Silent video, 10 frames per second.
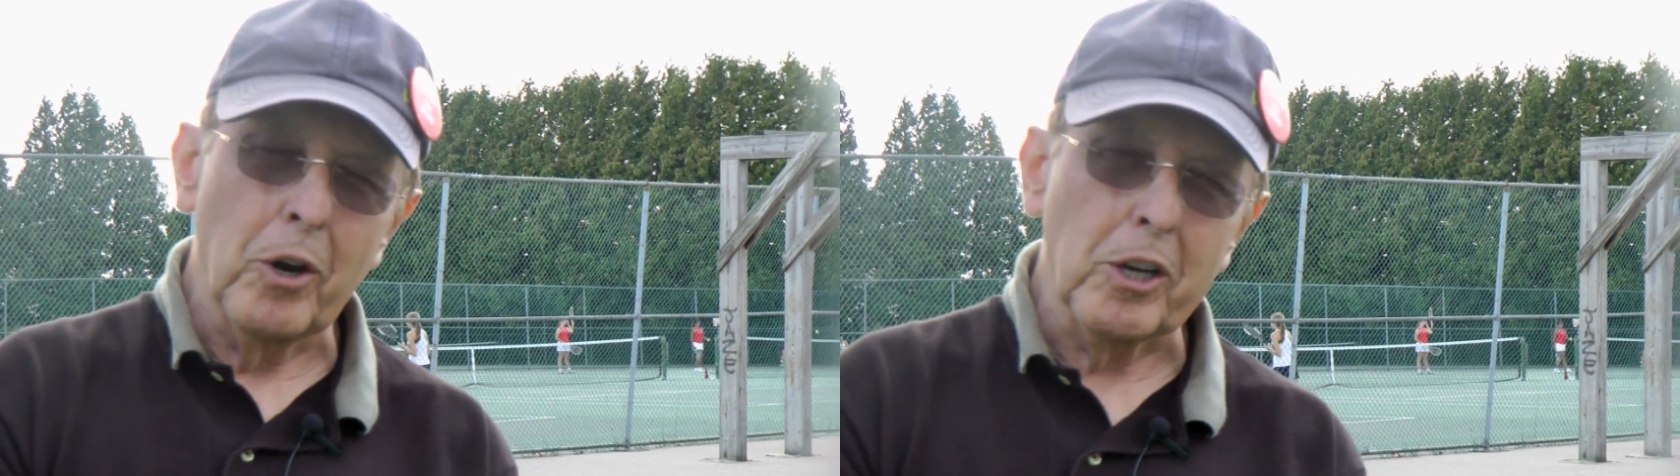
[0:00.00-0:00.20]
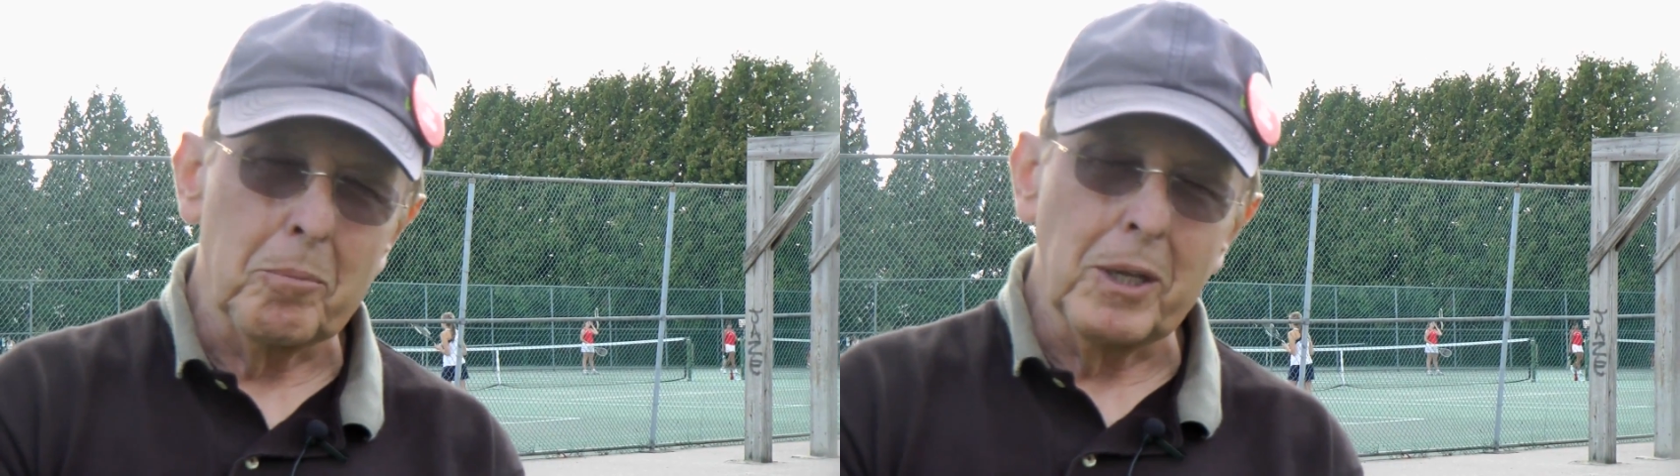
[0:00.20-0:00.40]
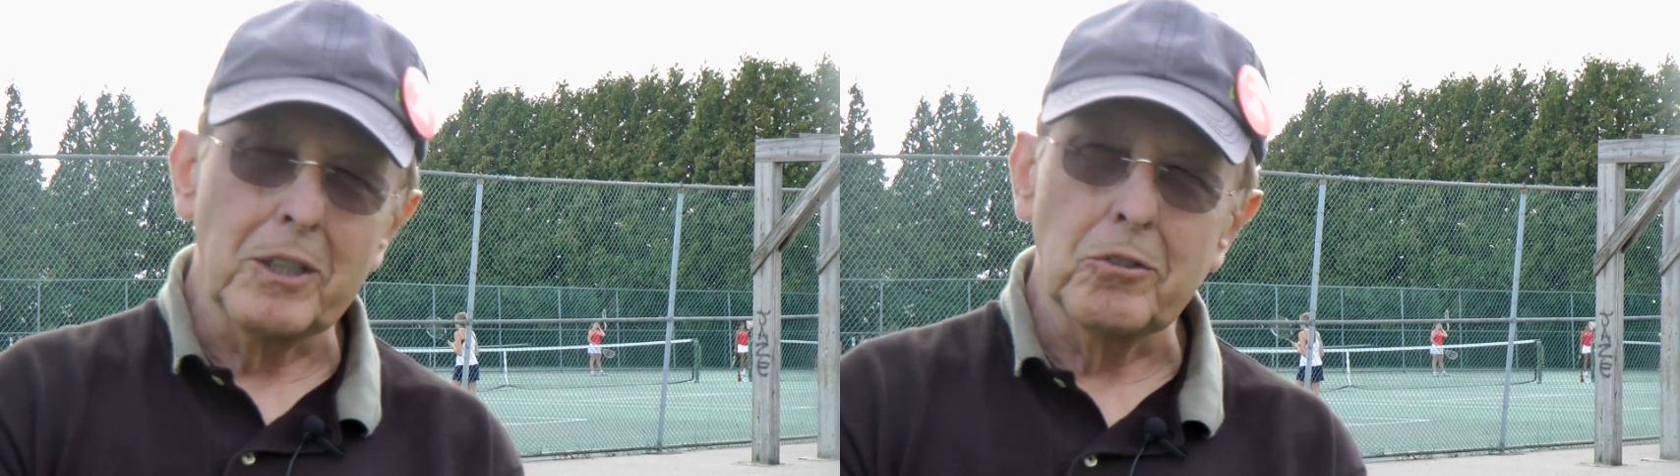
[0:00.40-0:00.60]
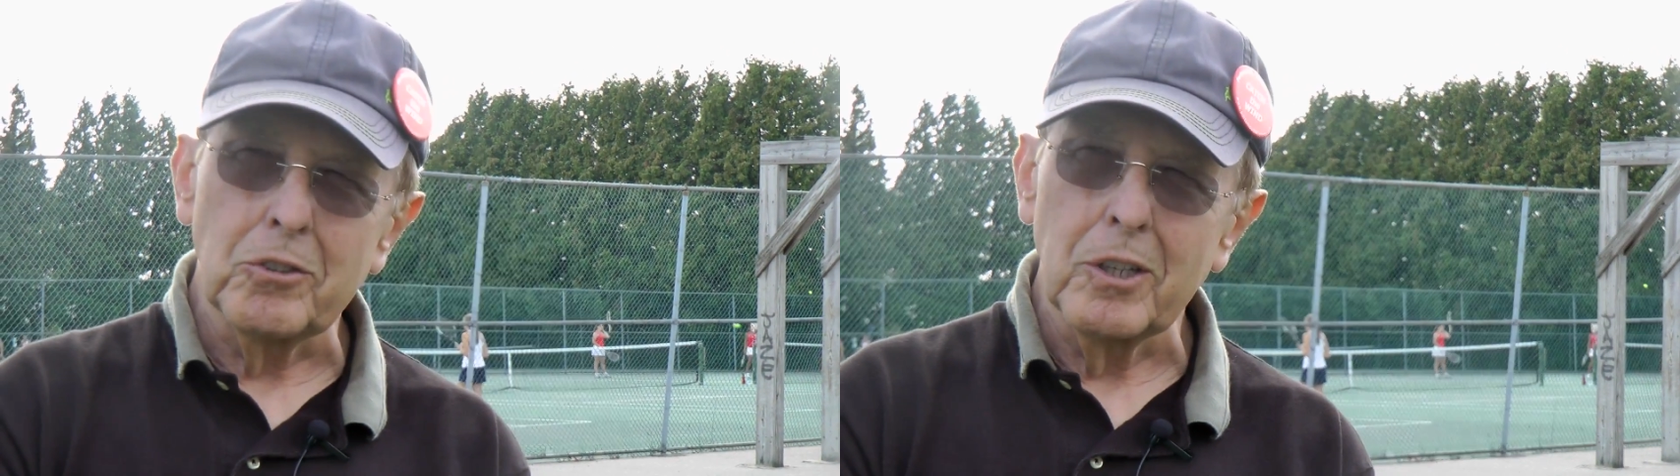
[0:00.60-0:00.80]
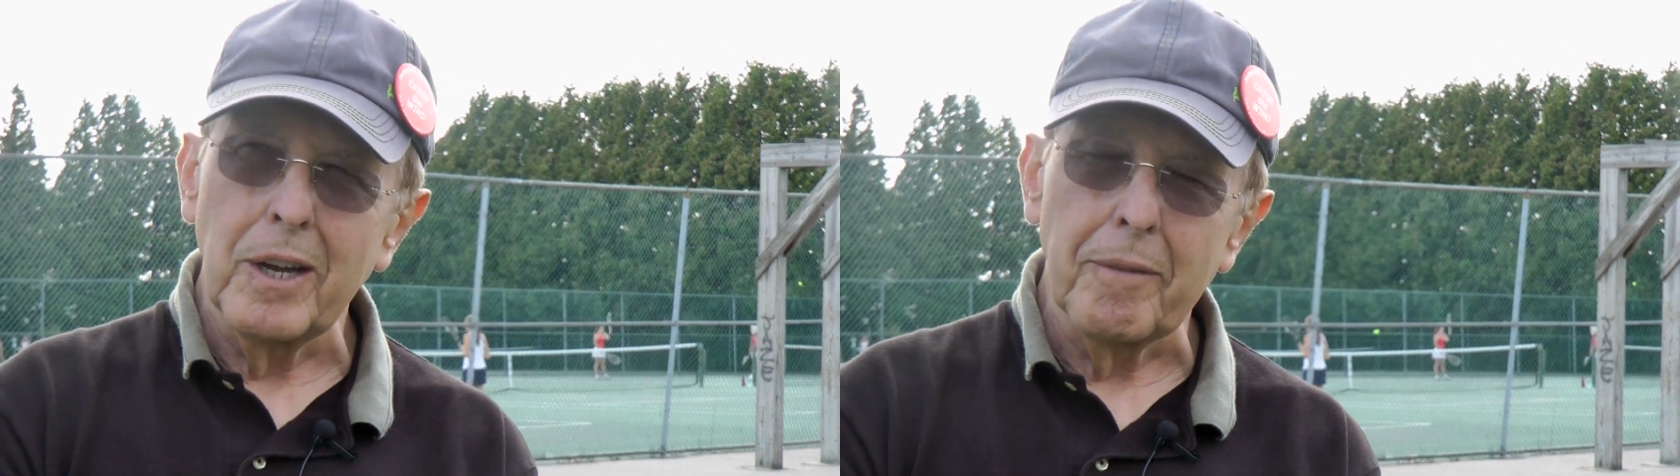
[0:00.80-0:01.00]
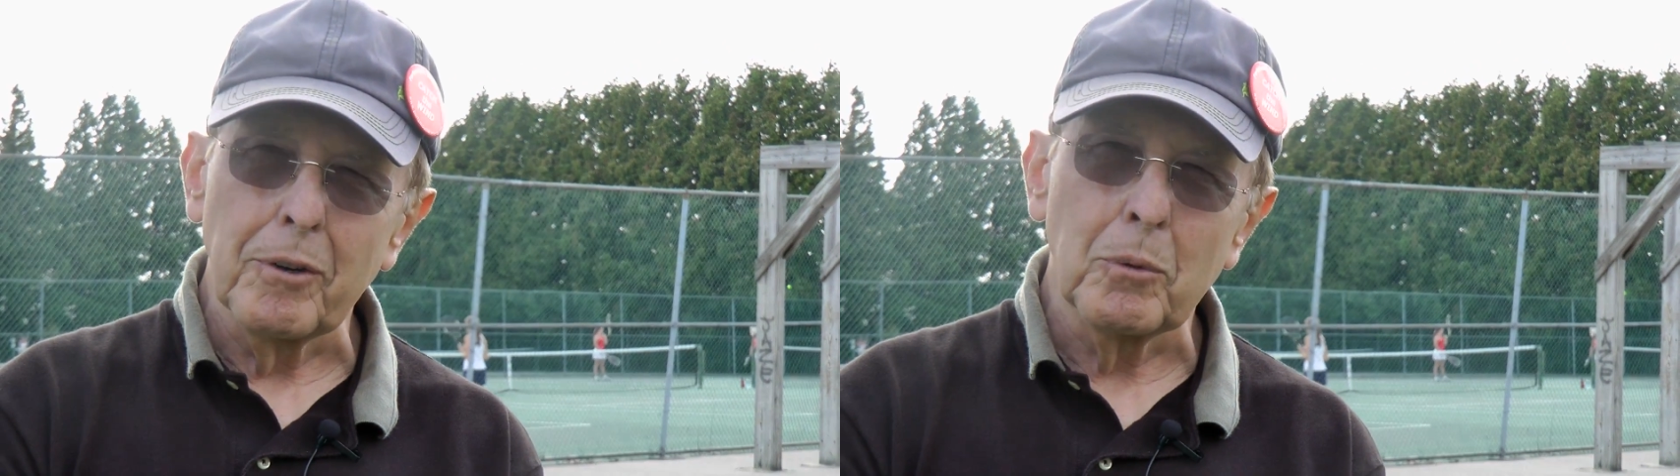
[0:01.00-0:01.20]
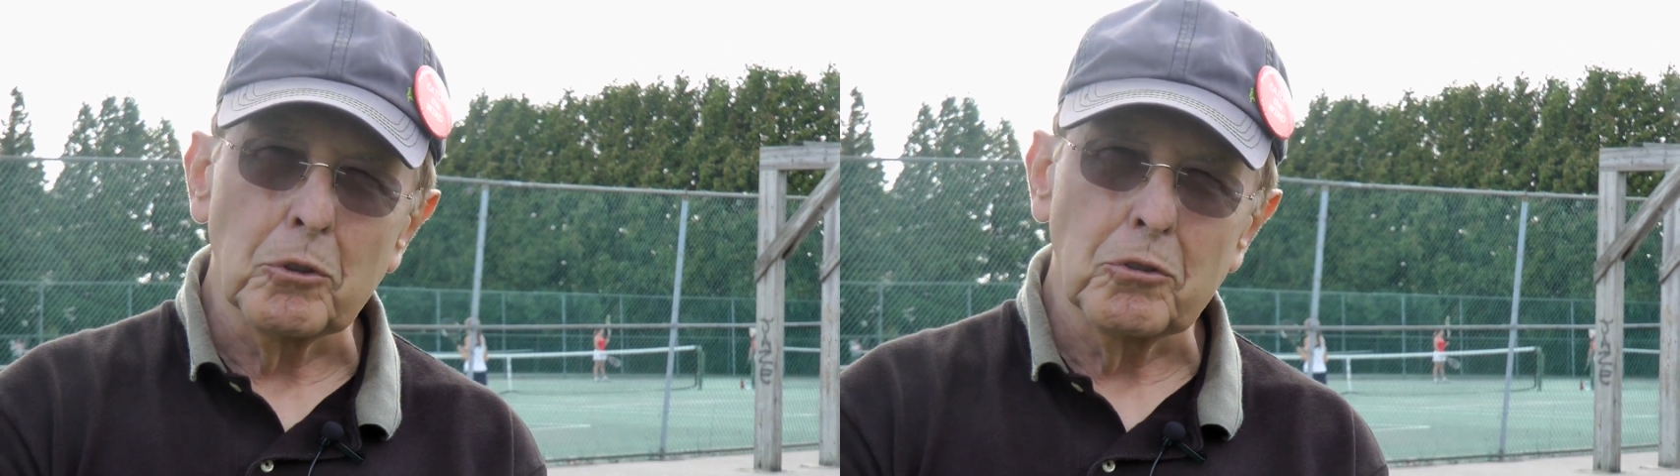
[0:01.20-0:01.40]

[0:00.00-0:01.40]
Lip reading: our committee's effort